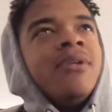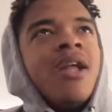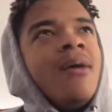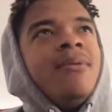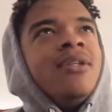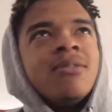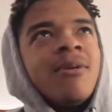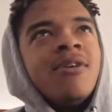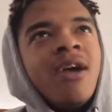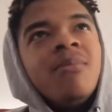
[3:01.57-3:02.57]
that bitch,
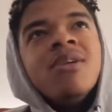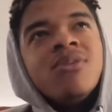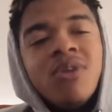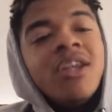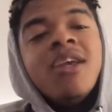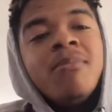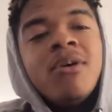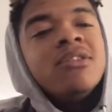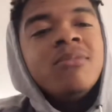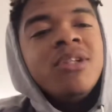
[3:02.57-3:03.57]
bro. That bitch wasn't even
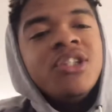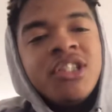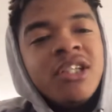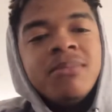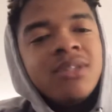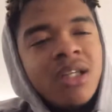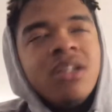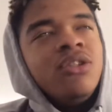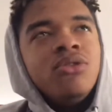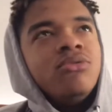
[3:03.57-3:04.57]
supposed to be shipped to
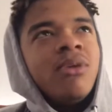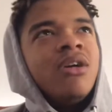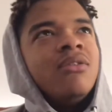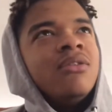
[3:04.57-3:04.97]
you, bro.